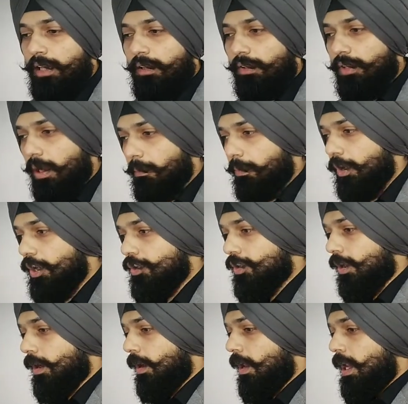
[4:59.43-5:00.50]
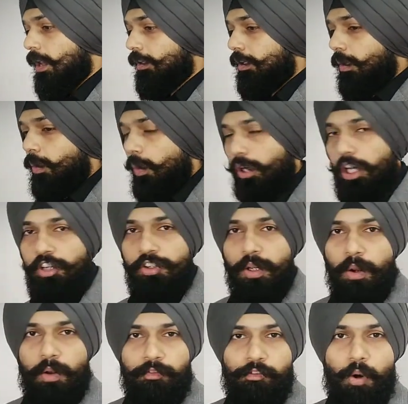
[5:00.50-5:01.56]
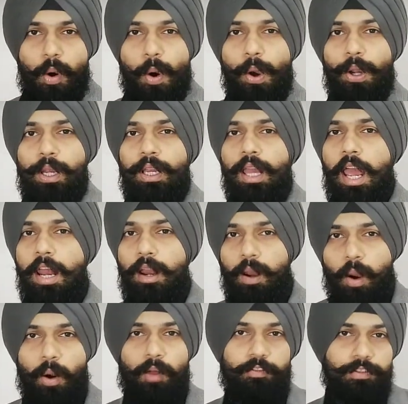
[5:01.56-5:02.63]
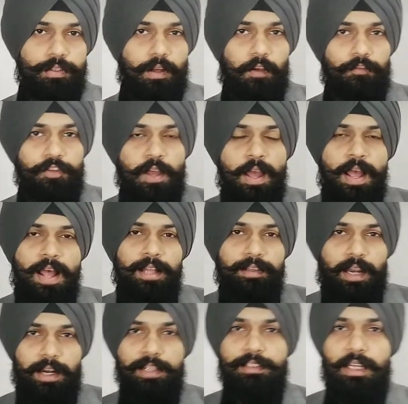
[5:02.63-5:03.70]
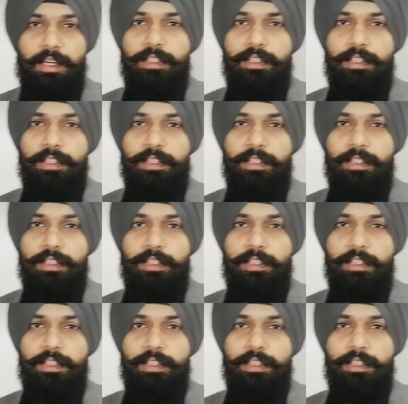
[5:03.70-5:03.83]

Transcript: the temperature, the rotation of oil, and a lot of stuffs. That is the